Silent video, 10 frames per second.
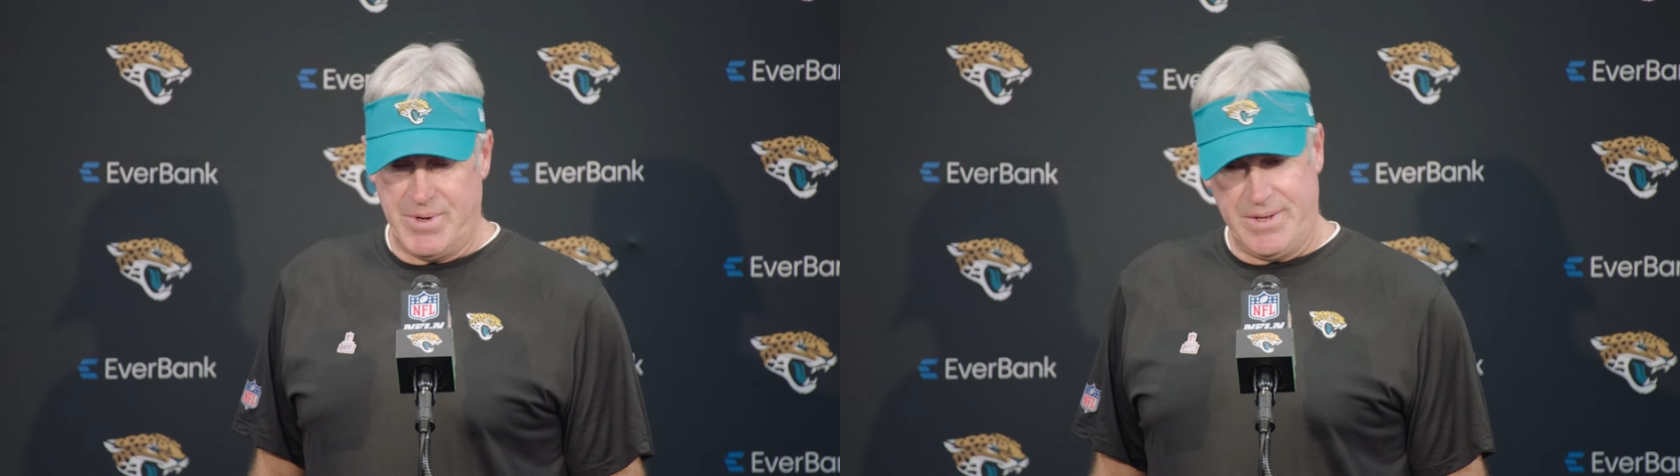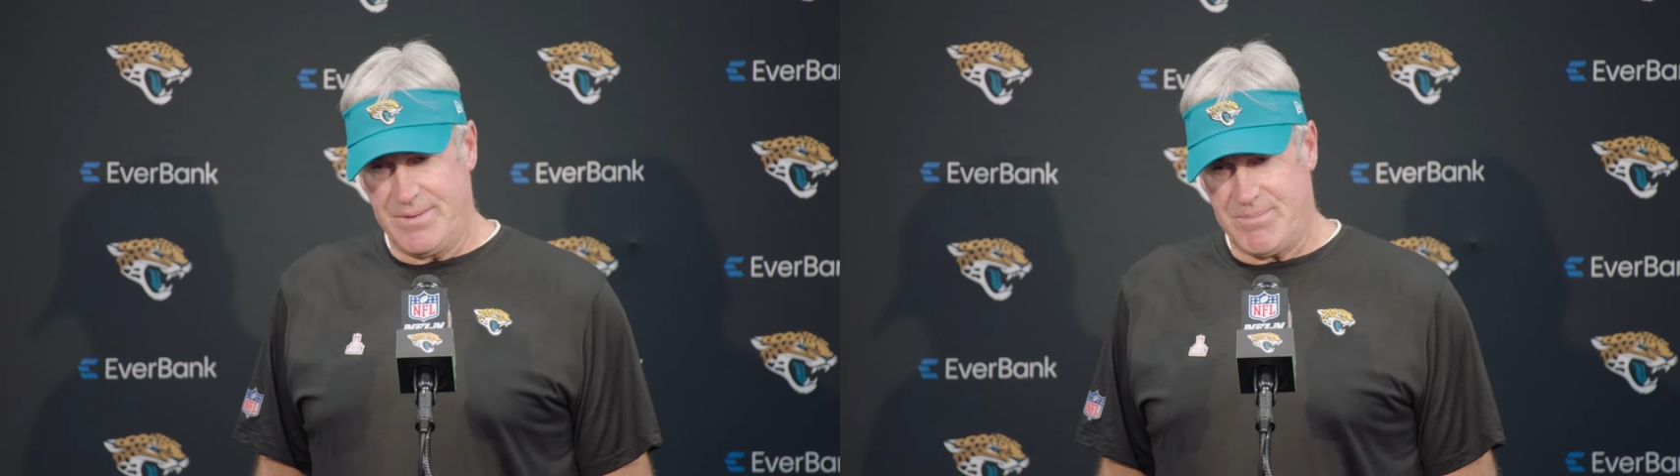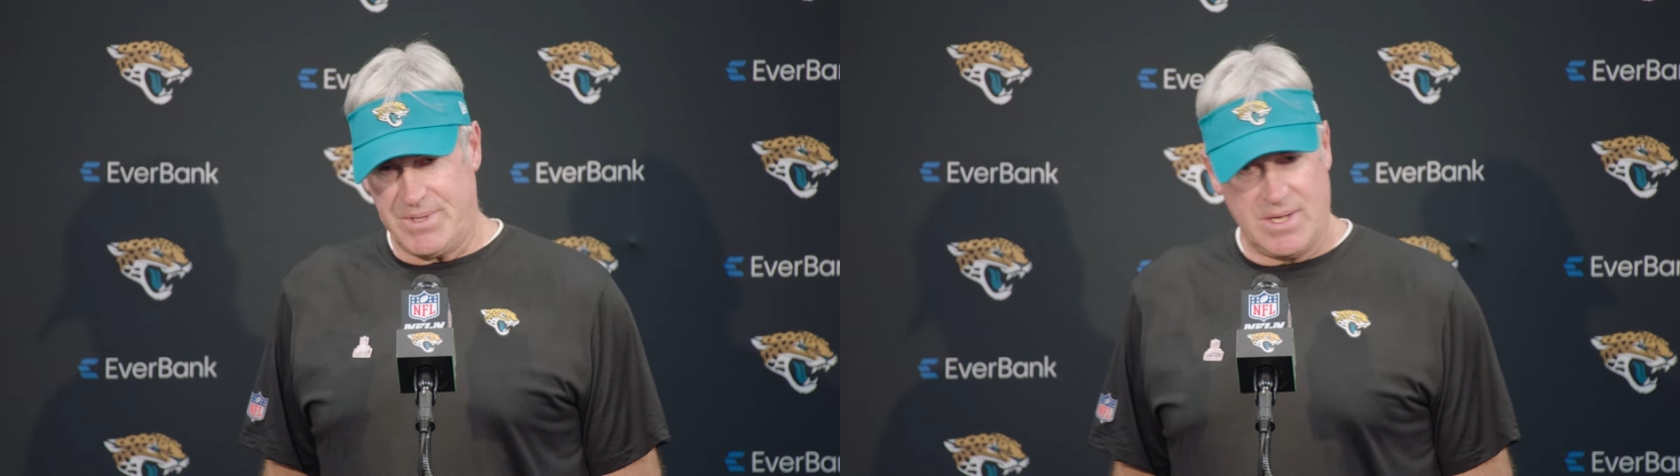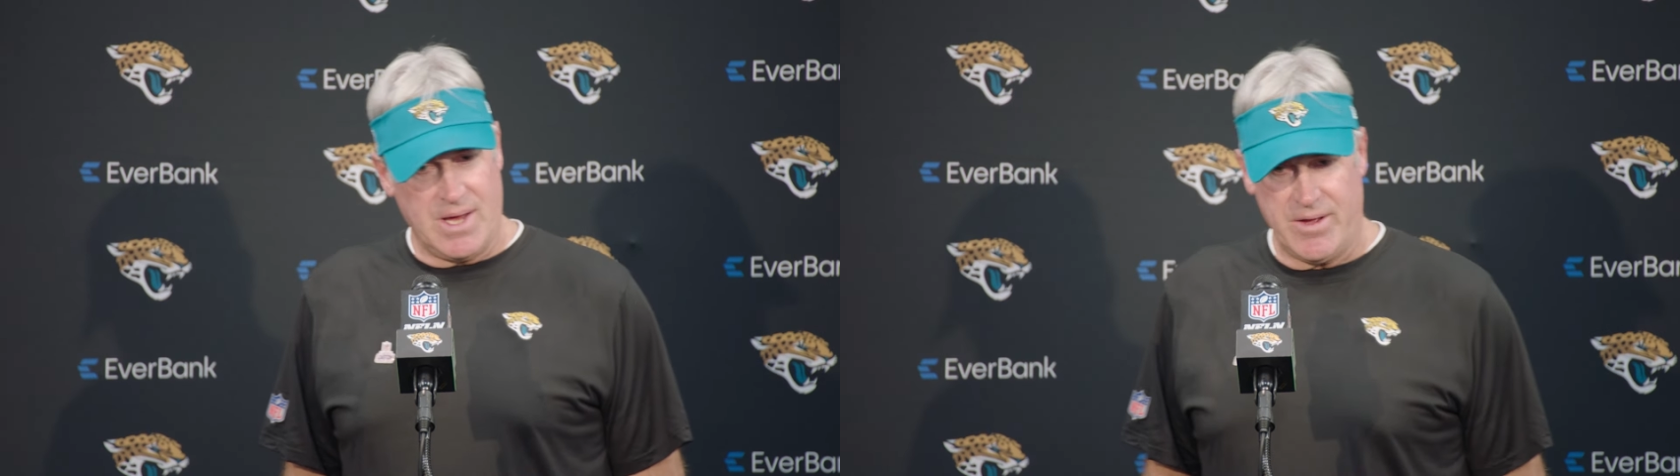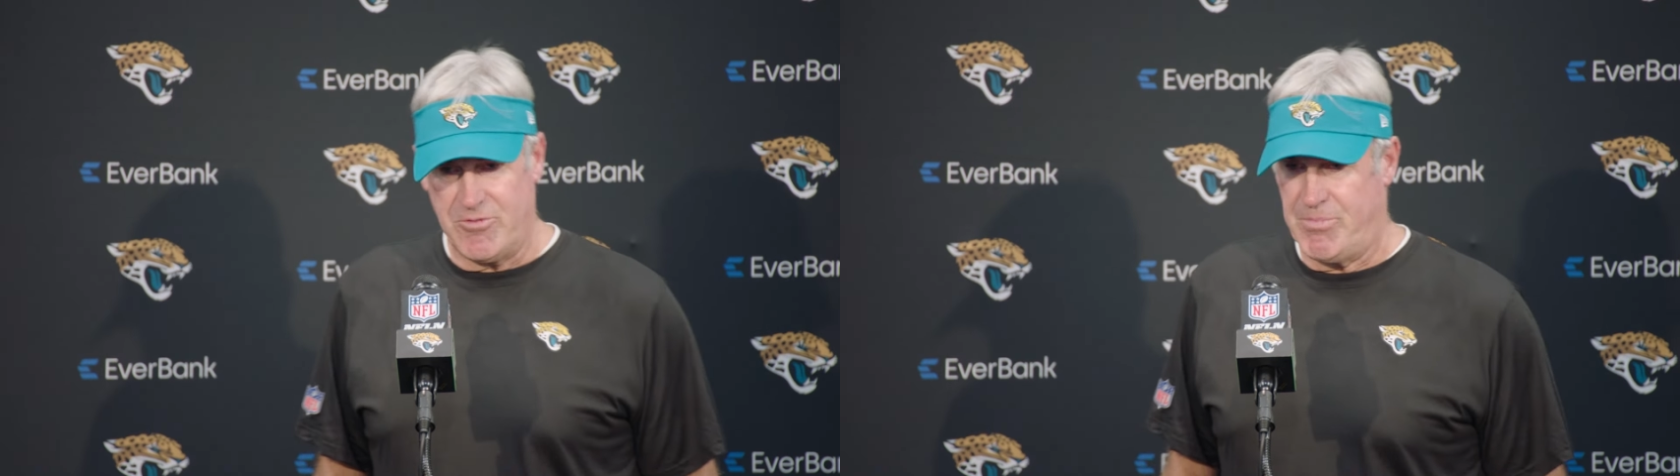But the
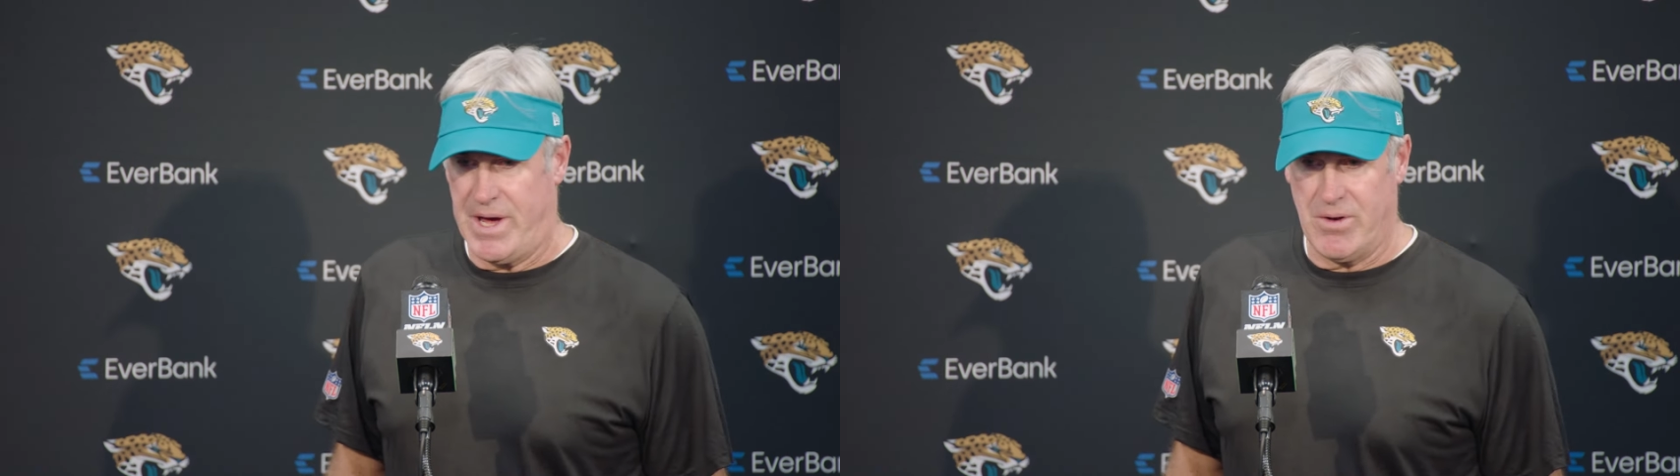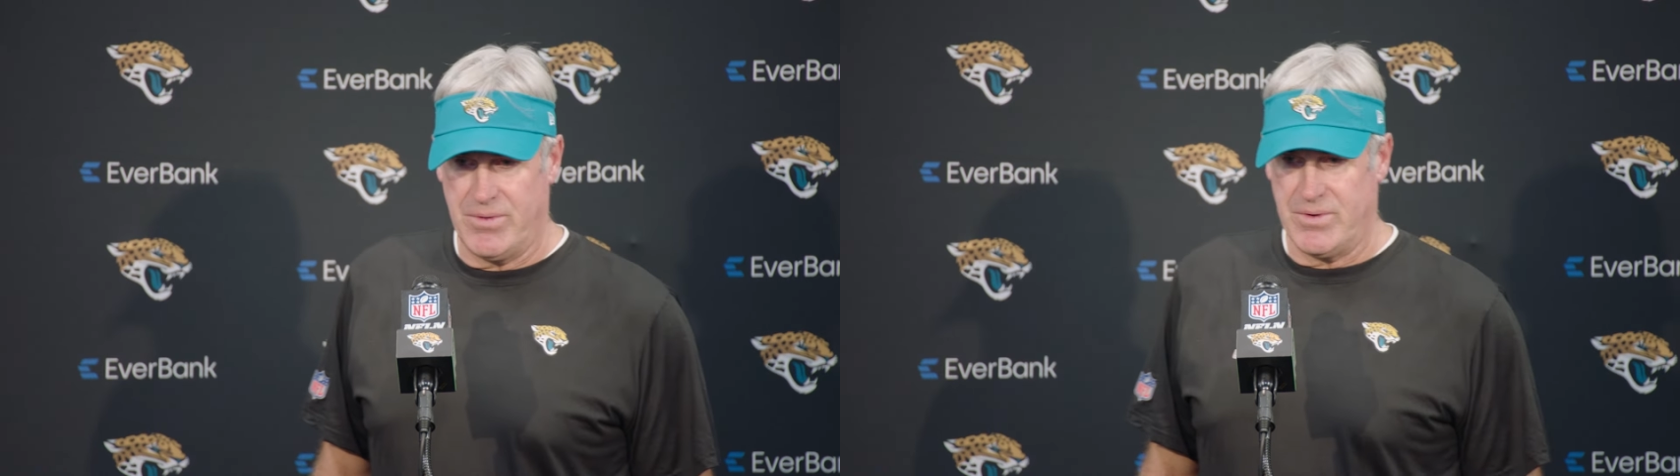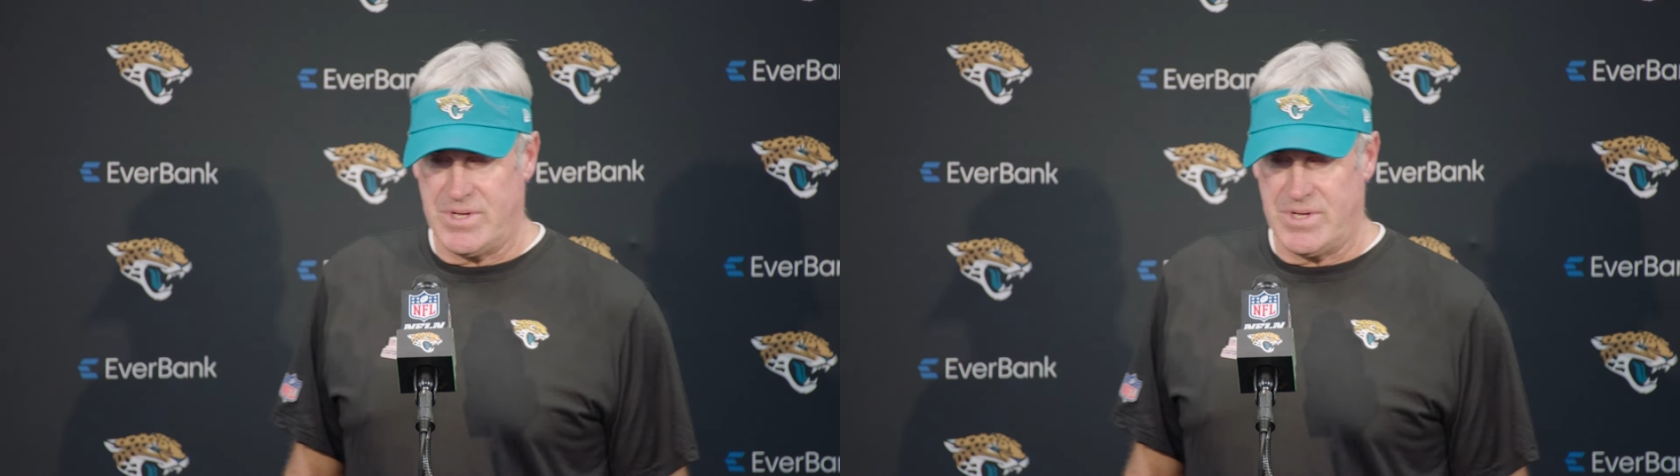guys battled their